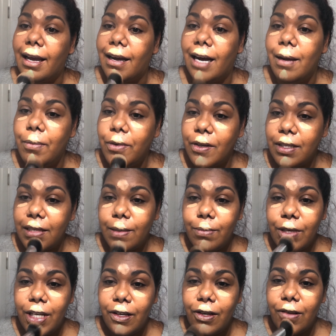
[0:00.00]
I'm not
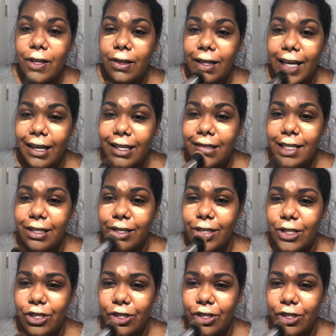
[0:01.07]
somebody who likes to